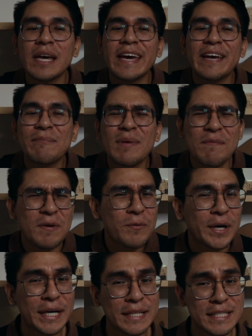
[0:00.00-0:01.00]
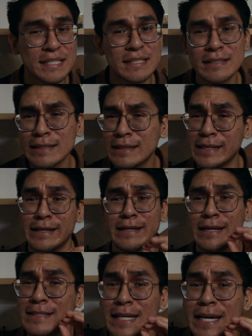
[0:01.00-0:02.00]
and maybe we are just
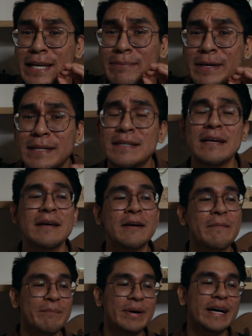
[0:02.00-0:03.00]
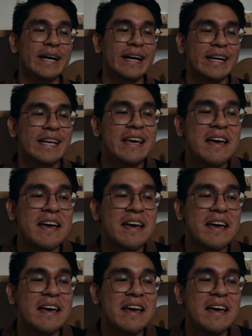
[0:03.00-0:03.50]
like a tiny bit, but